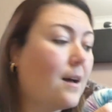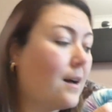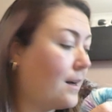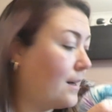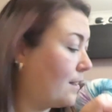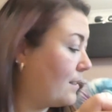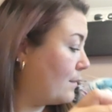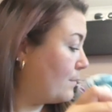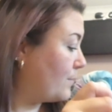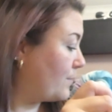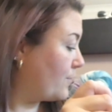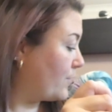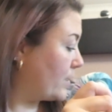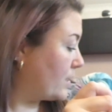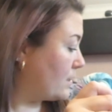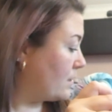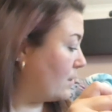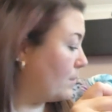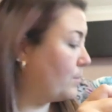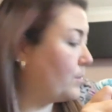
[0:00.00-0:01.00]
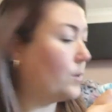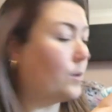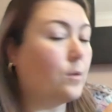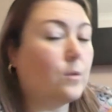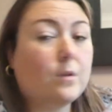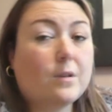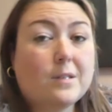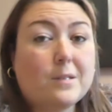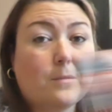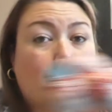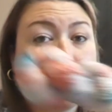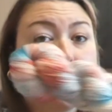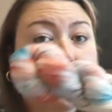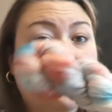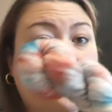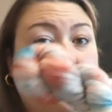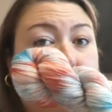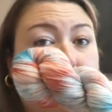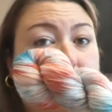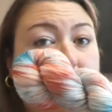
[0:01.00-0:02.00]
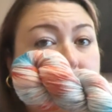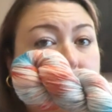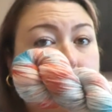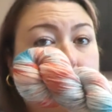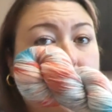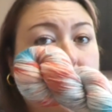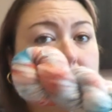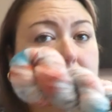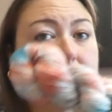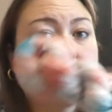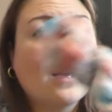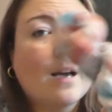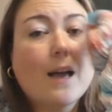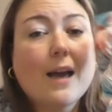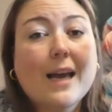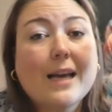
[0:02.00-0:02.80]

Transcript: Um, for example, muted Christmas.